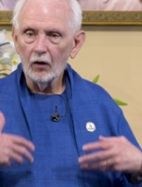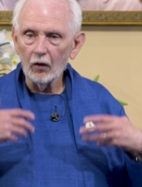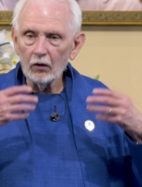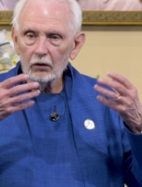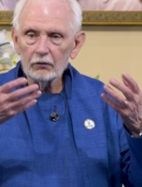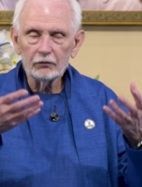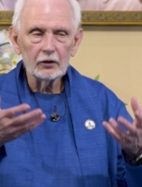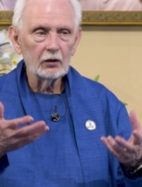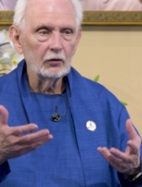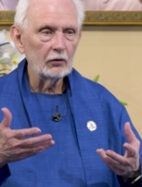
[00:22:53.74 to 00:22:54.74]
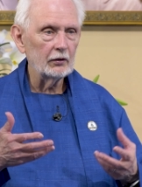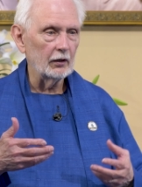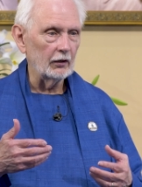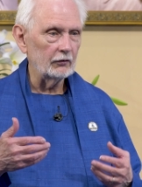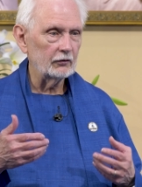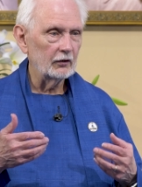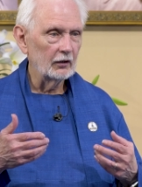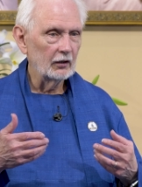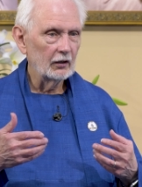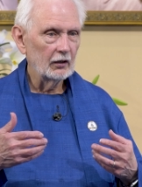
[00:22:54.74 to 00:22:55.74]
All of the goodness
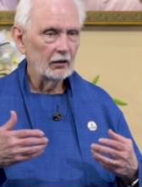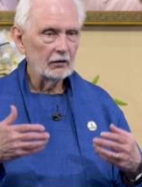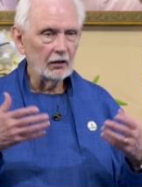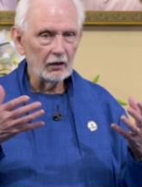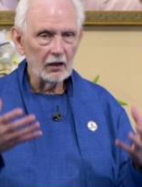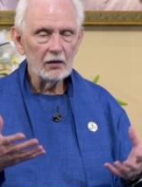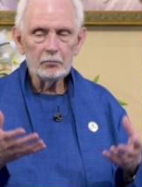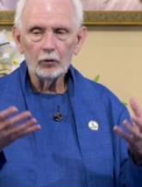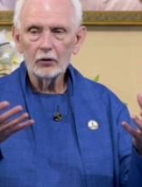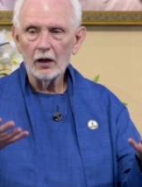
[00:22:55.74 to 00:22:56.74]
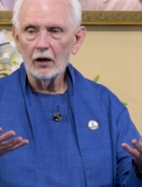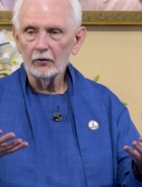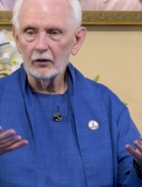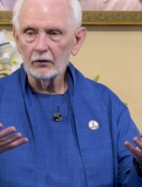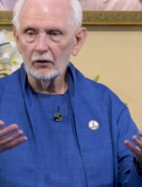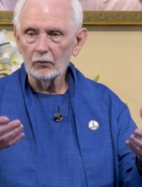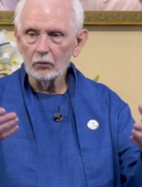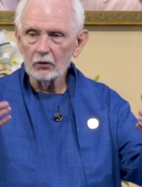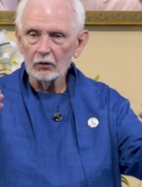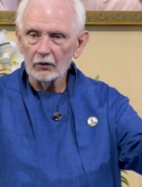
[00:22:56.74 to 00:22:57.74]
that he put out into the
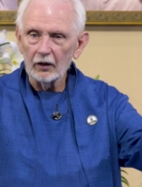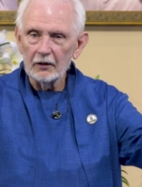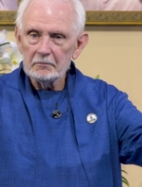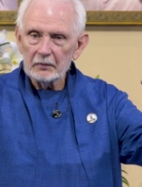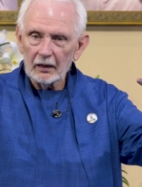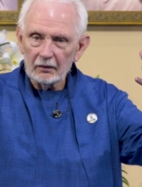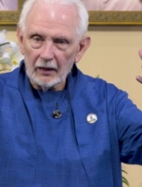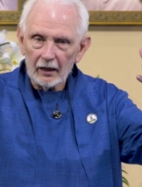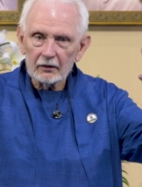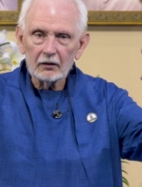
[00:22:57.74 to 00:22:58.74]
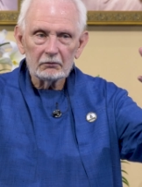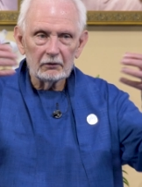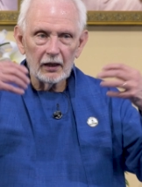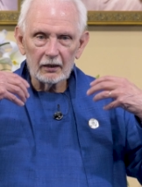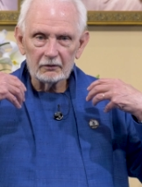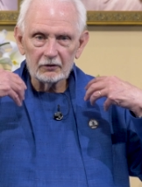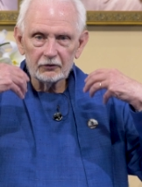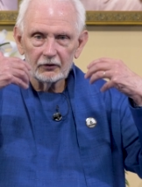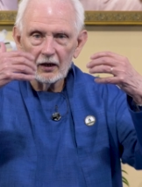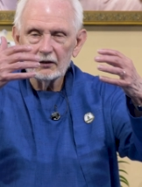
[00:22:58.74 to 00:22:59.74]
world. That, that
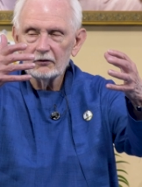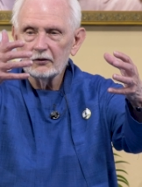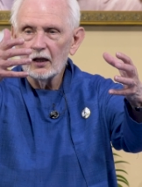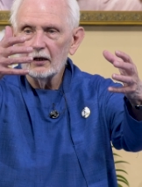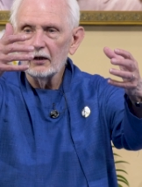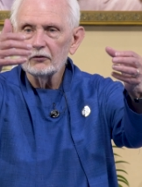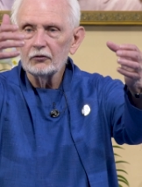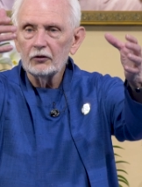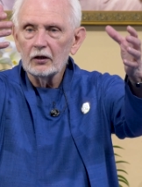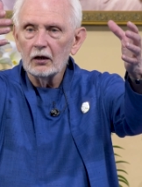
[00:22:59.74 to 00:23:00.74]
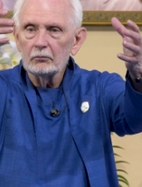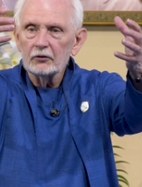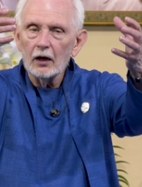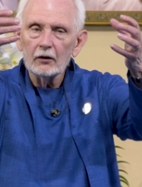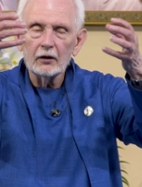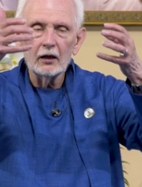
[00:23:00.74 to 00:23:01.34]
sends, that energy comes out